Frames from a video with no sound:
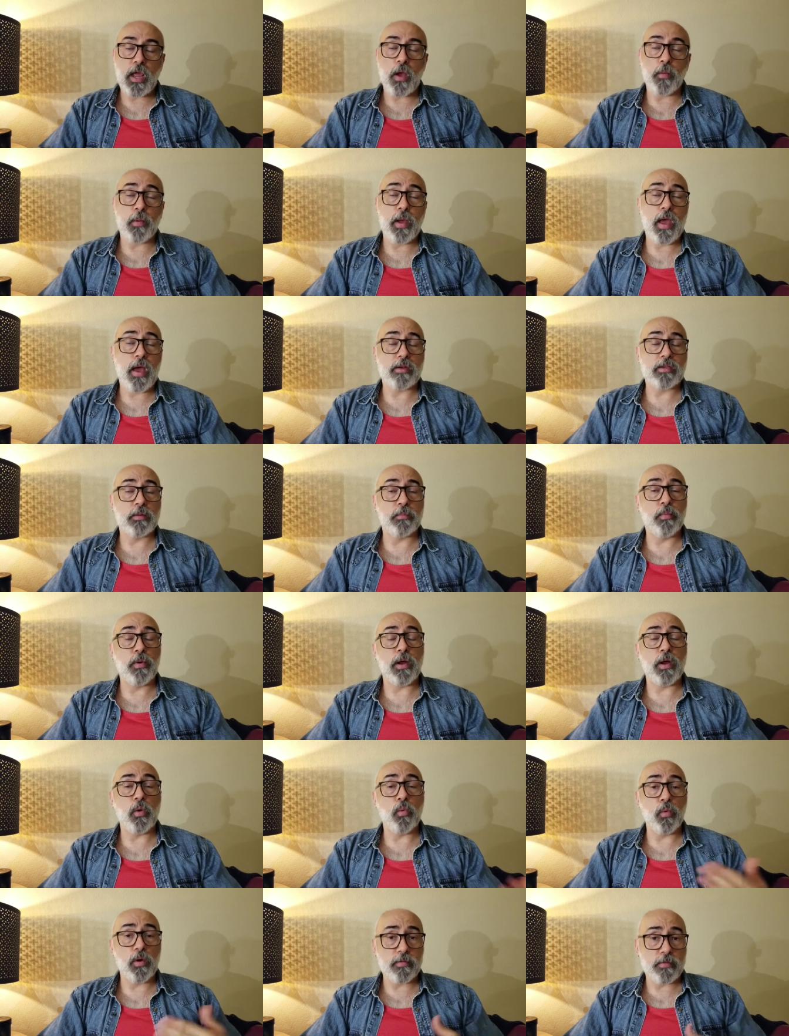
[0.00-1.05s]
and we had to bring
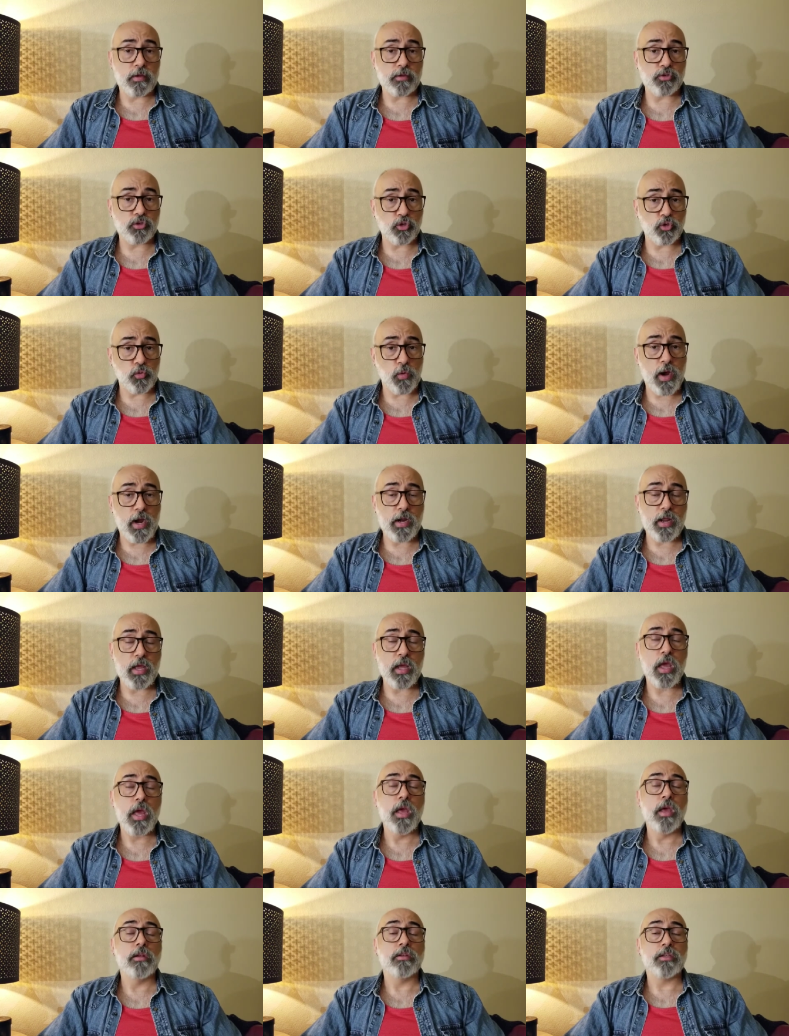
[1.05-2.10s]
it with us to training
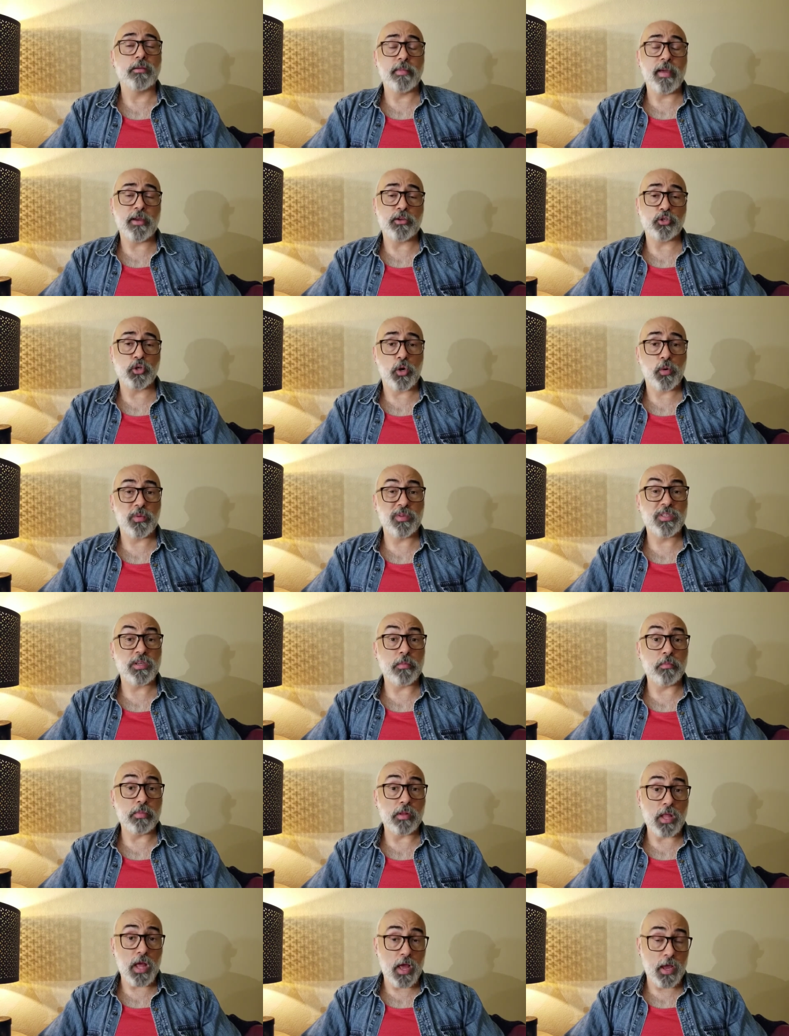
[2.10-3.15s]
to make sure it was
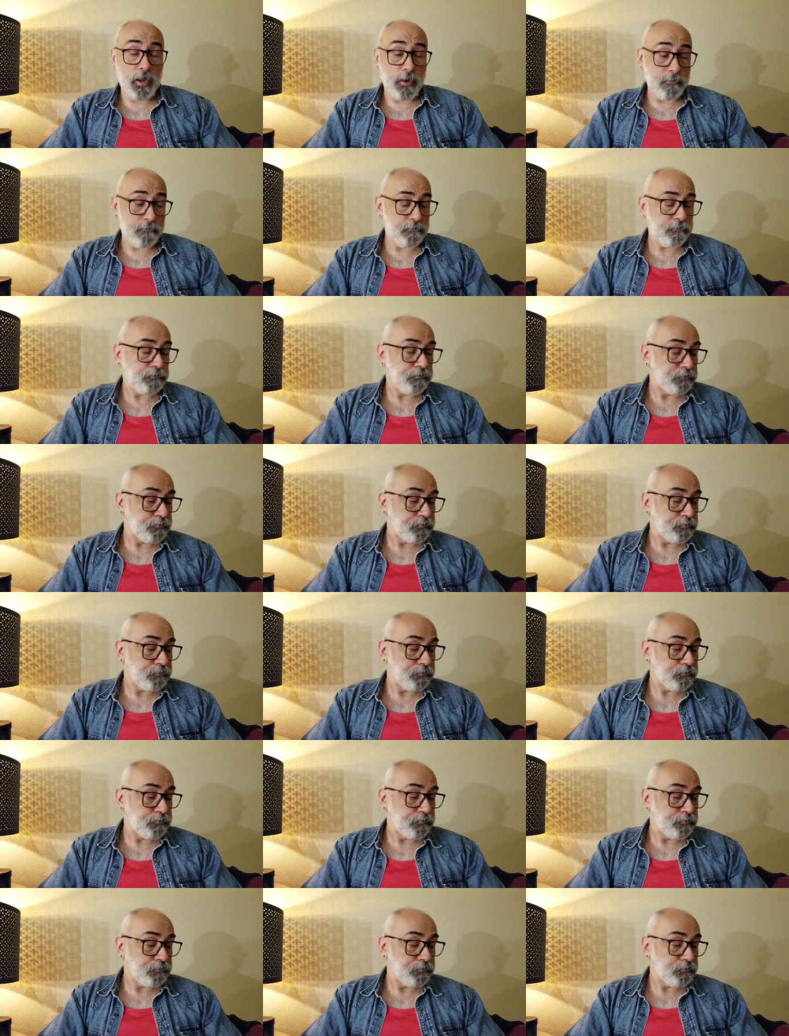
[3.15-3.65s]
compliant.